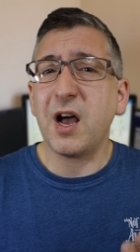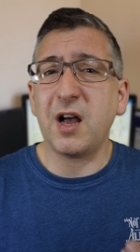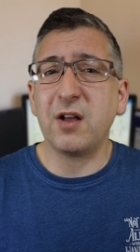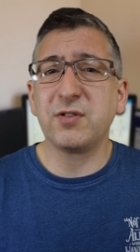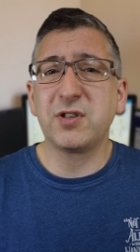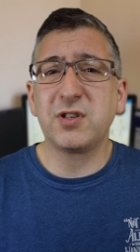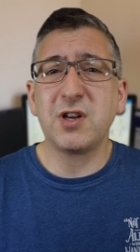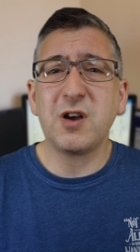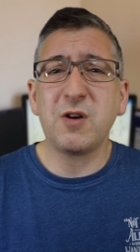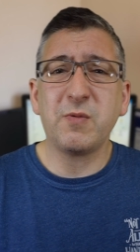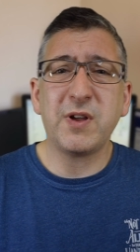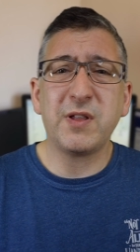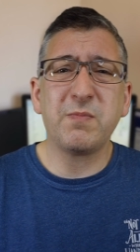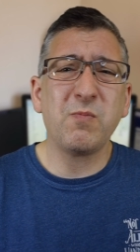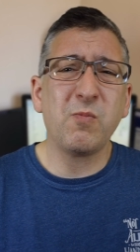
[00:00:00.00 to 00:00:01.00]
I'll start
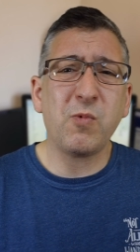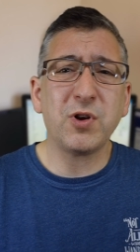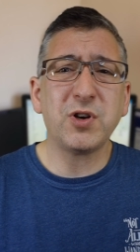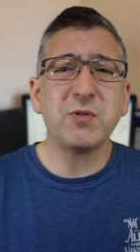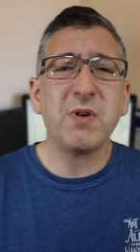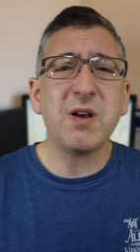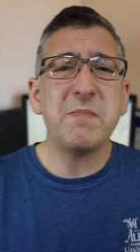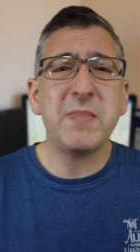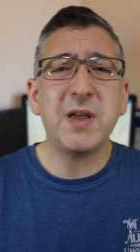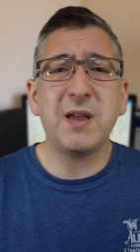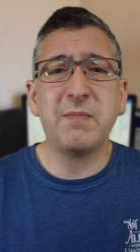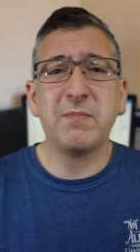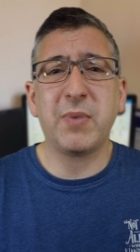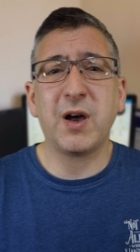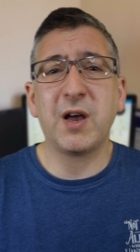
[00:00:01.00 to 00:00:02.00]
with what do I
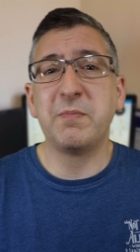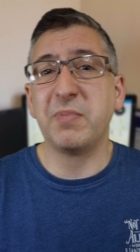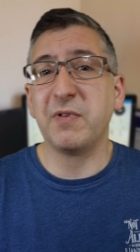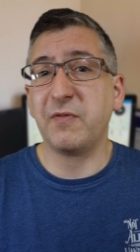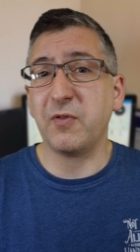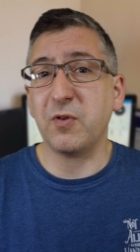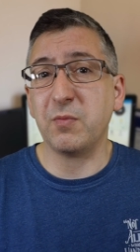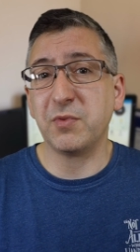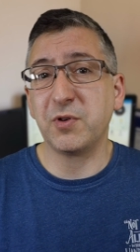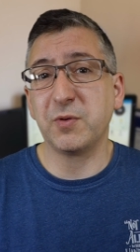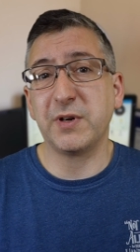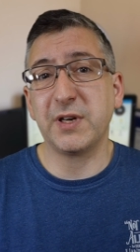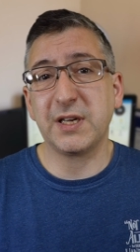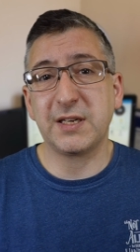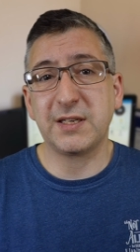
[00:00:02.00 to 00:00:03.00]
mean by perform to
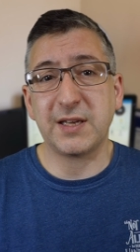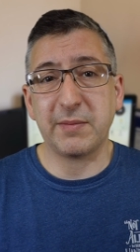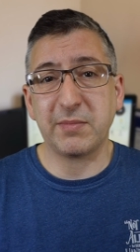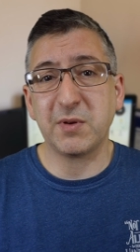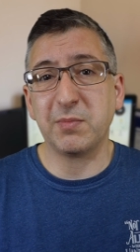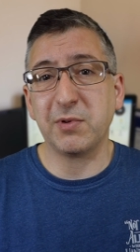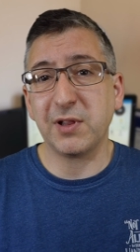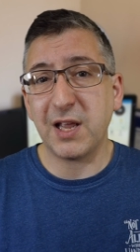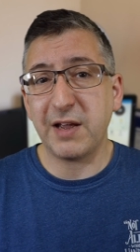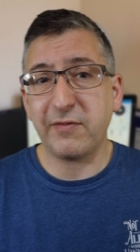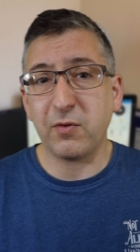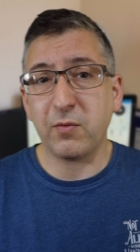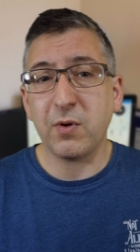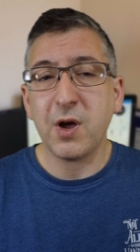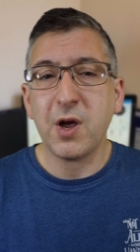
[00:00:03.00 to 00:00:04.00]
an acceptable
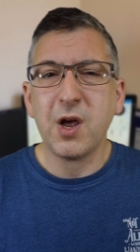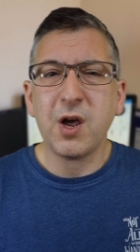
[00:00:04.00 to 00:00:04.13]
level?